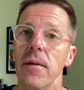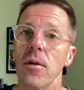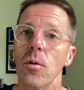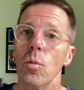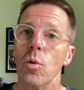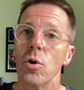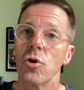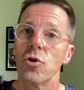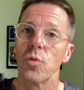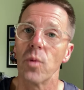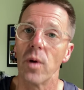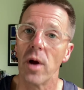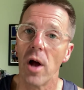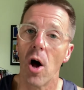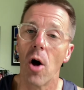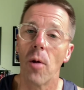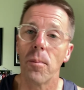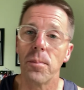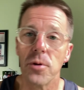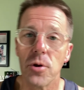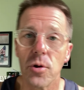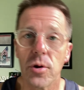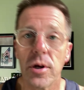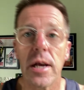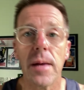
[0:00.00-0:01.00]
which will help
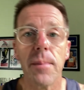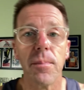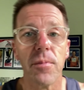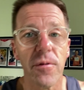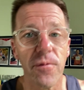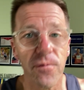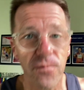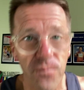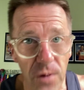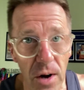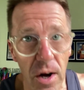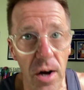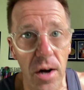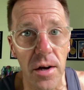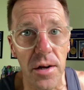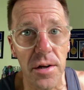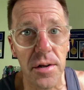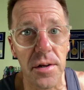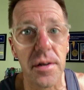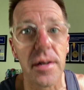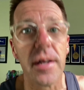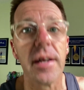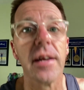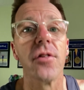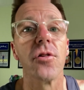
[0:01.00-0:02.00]
you keep the
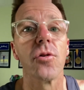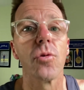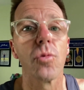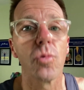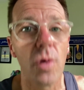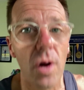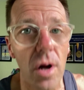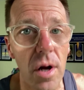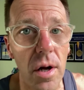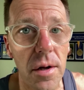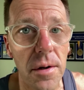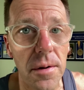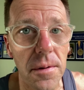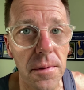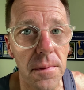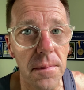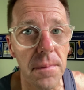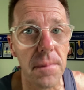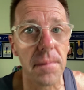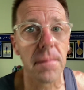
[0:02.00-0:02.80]
fun in the run.